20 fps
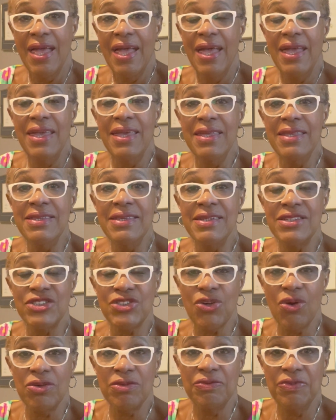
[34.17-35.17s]
In this
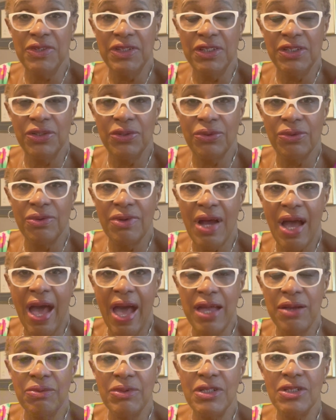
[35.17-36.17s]
short video,
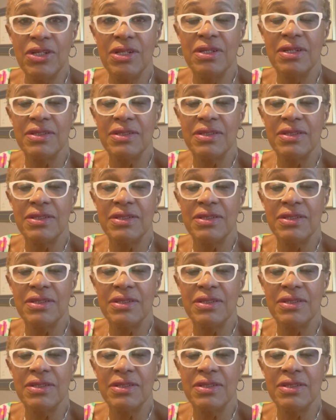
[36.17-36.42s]
I will